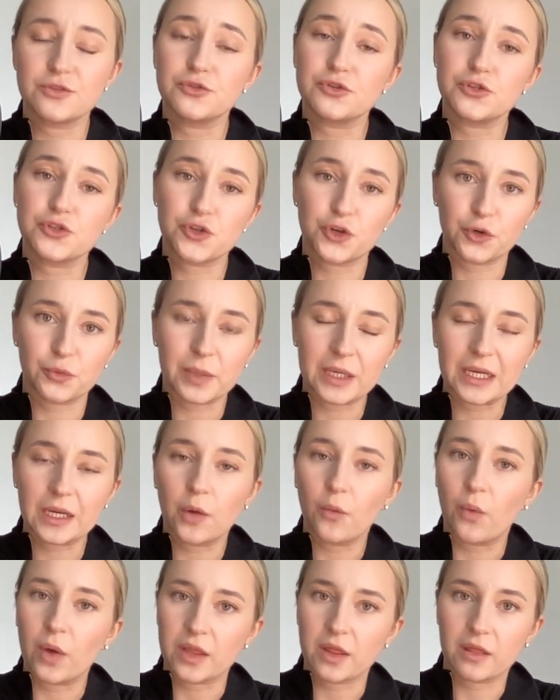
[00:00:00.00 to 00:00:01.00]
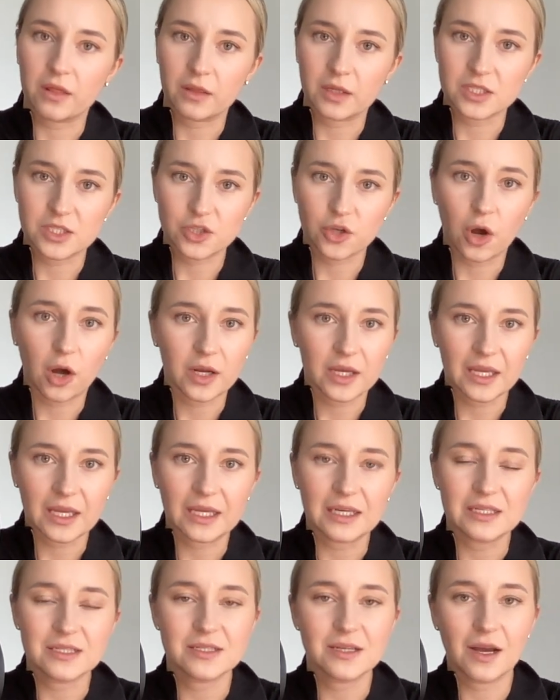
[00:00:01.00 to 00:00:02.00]
to determine whether the stock
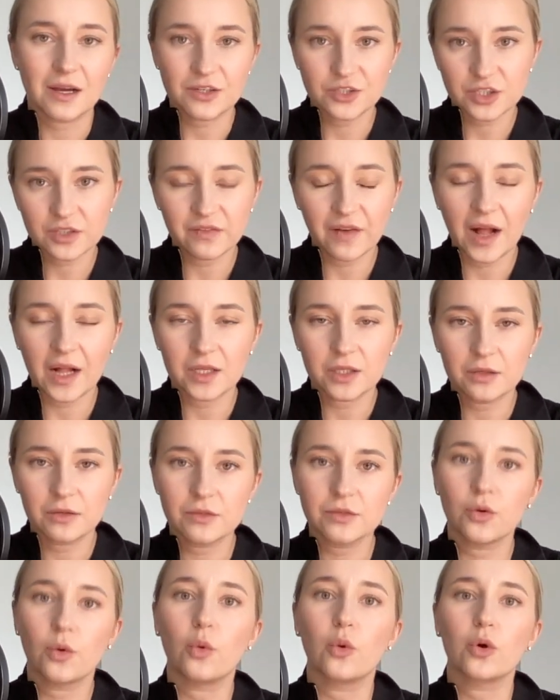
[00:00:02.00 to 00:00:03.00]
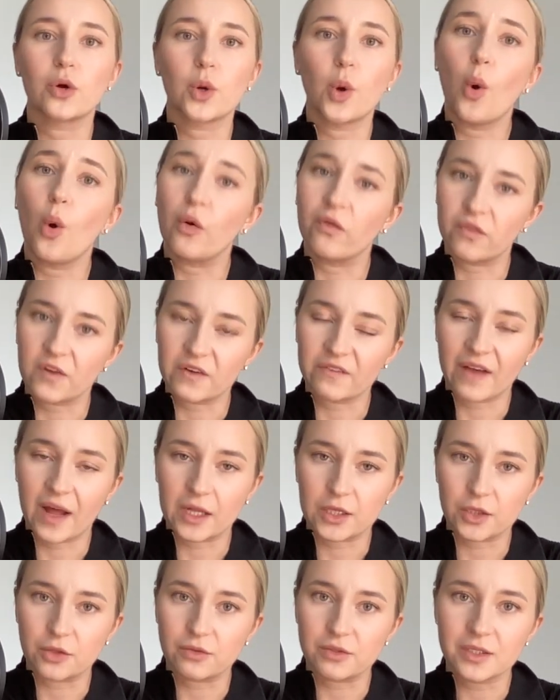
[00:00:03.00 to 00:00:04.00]
is undervalued or
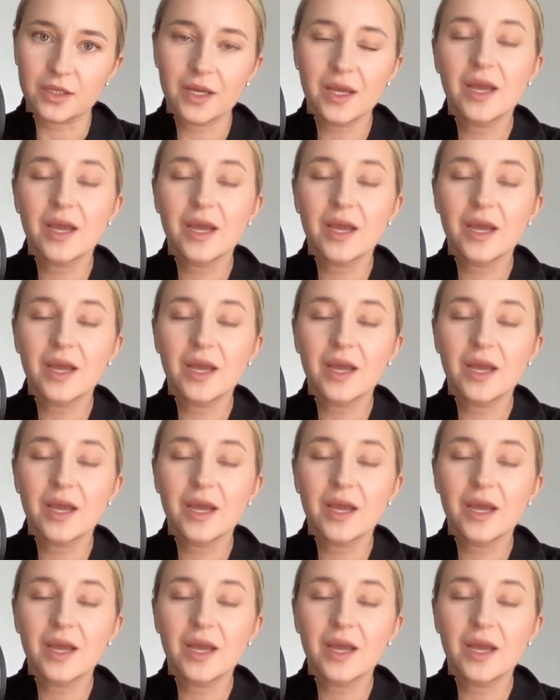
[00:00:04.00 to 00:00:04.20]
overvalued.